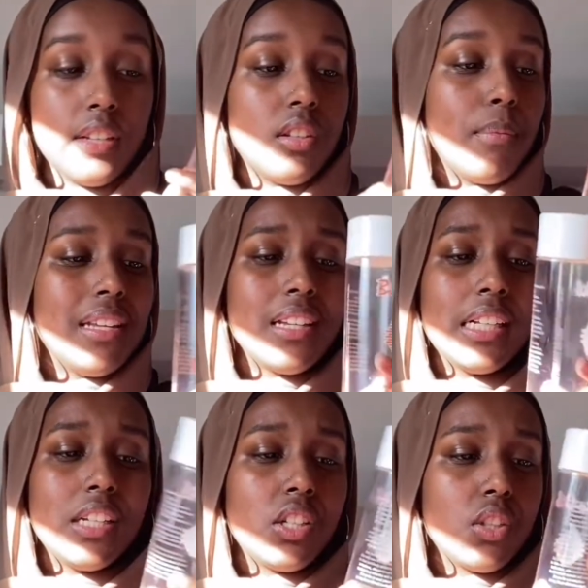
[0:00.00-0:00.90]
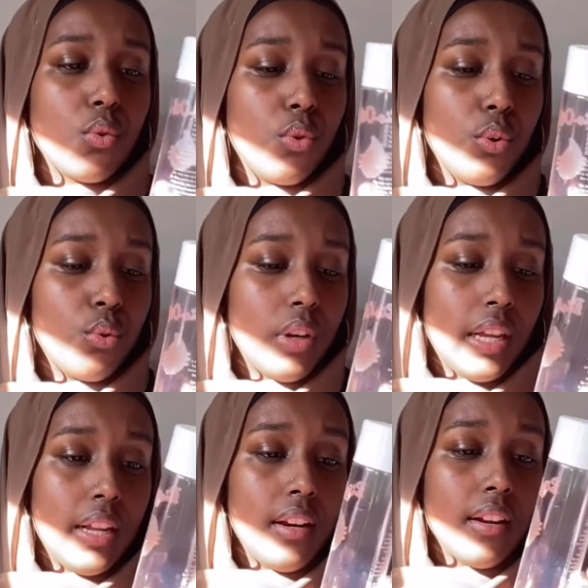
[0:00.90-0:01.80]
So basically, it's just an oil,
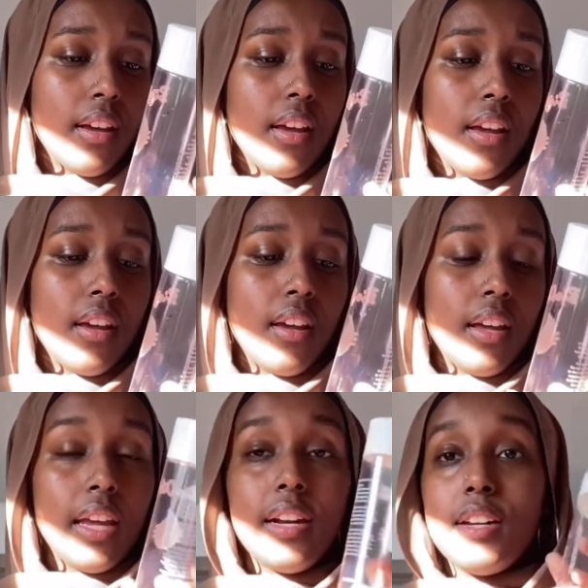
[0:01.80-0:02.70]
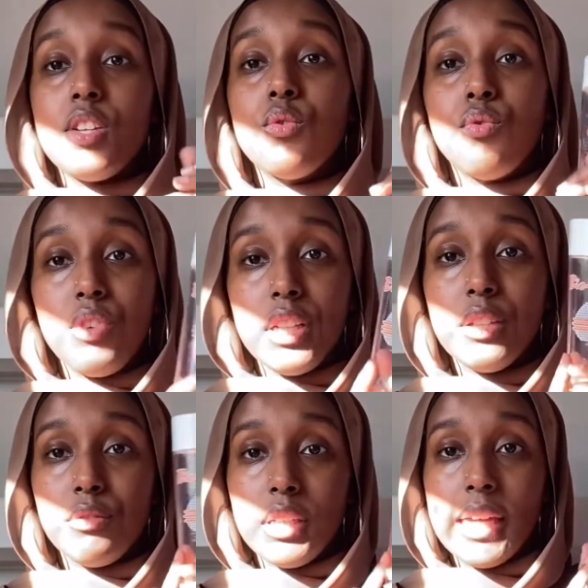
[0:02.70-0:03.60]
and this really, really